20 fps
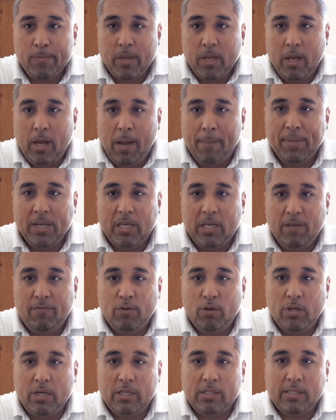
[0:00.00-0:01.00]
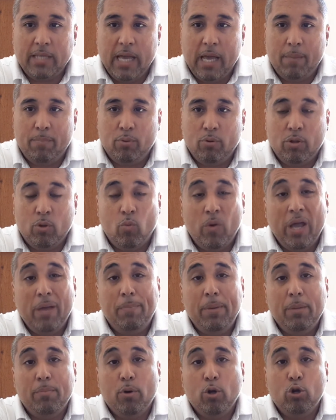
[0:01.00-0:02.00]
I'm going to give you an example. The way
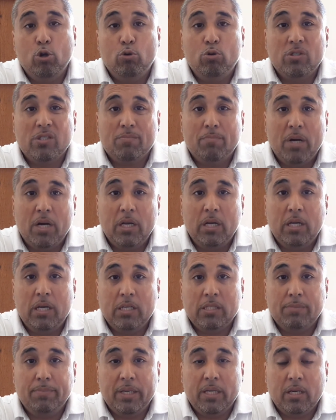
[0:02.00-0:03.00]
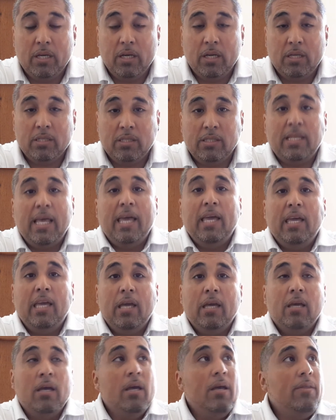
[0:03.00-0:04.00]
people lose money is because they
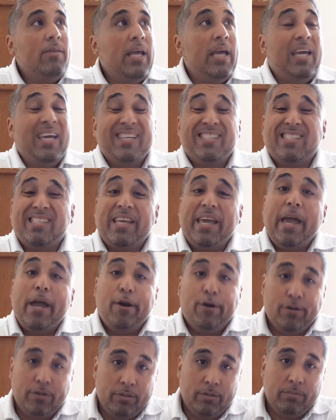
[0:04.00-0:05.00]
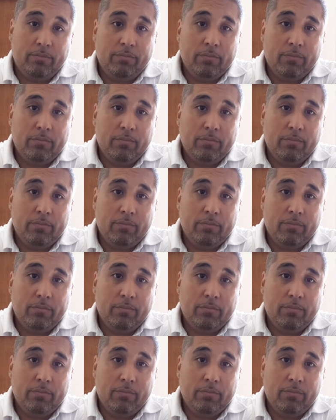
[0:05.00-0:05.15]
get scared.